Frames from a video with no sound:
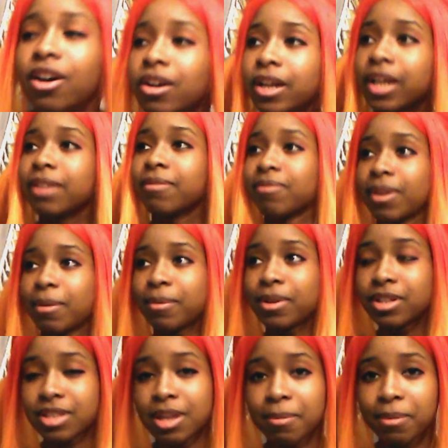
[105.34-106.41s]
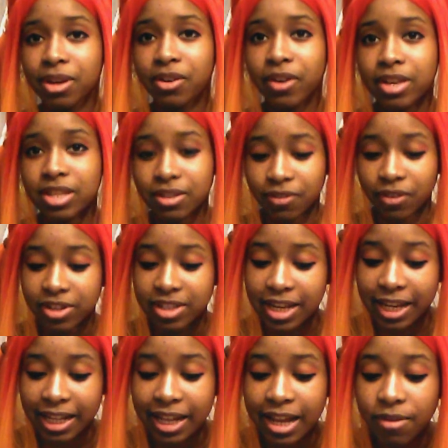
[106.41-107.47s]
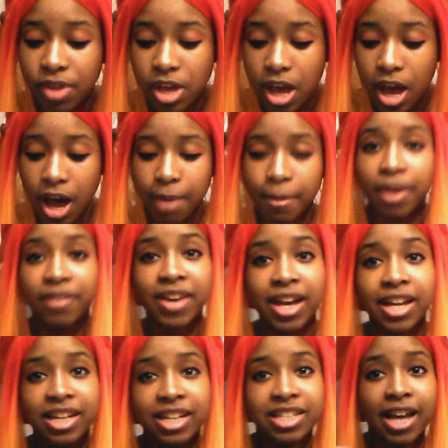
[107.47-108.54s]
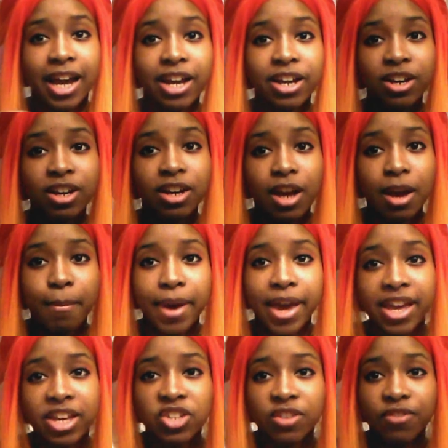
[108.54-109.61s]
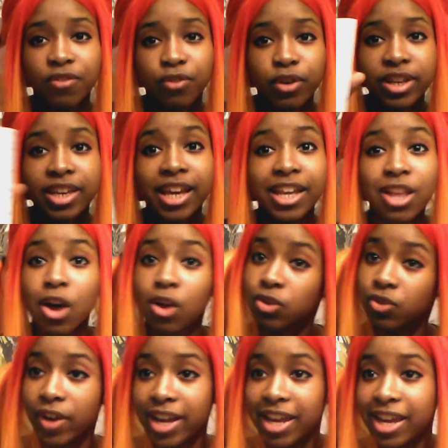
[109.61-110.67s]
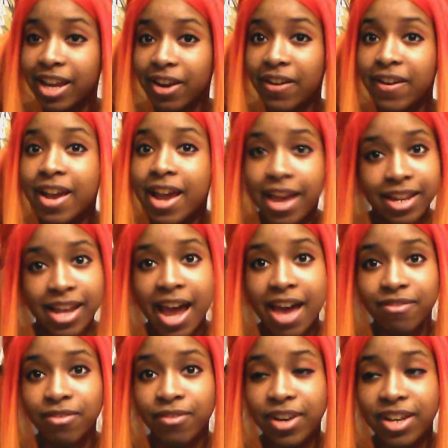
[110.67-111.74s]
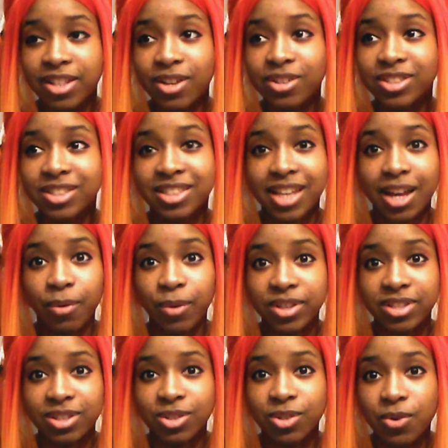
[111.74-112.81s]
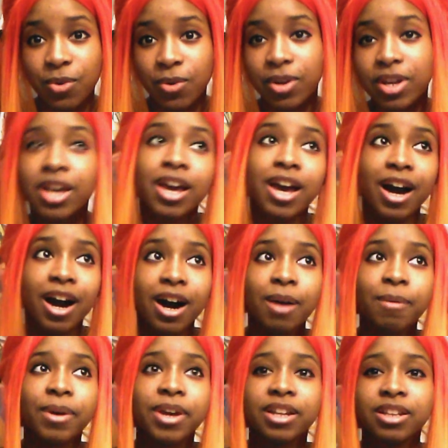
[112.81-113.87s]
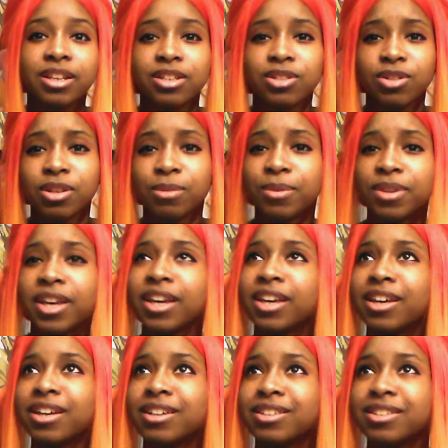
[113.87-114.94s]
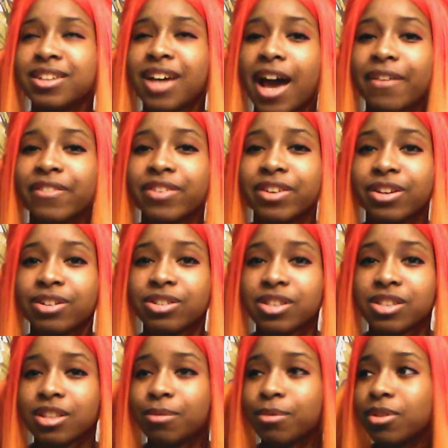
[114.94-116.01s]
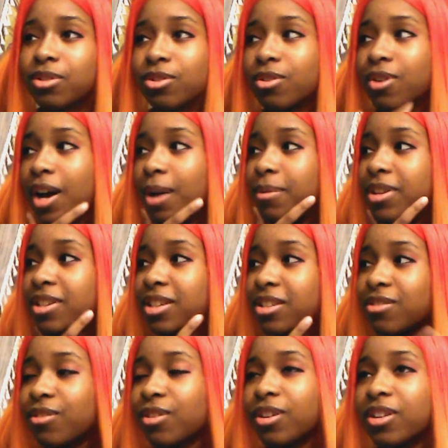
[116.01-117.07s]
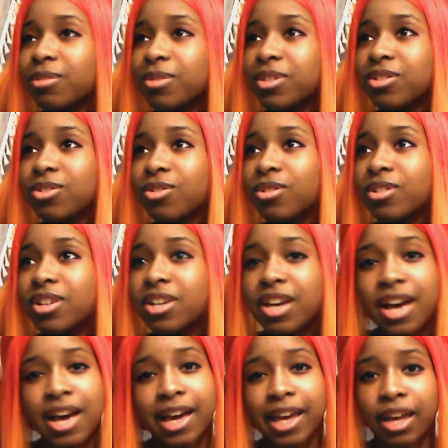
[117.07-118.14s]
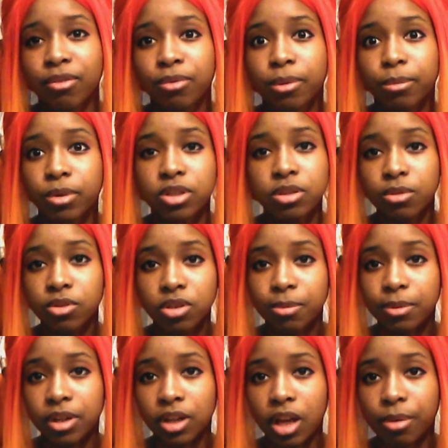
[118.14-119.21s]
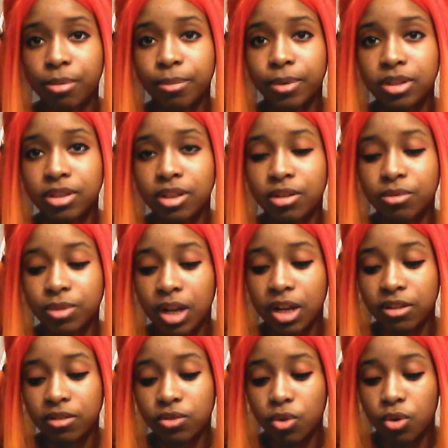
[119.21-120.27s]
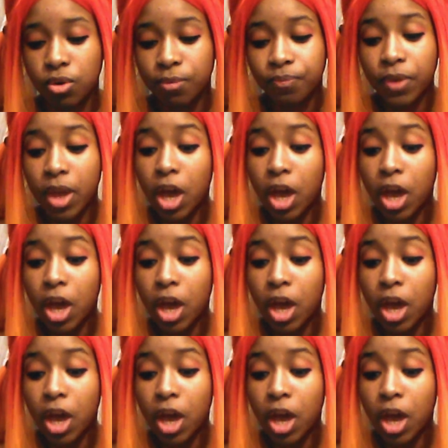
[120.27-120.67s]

Alright, I'm gonna stop being crazy for a second now. I've got an entire page of freaking notes right here, and I haven't written notes since I went to school. And it's only been like half a year since I've been in school. How many days have you guys been in school? I can't remember. It's only been a couple months that I've been out of school.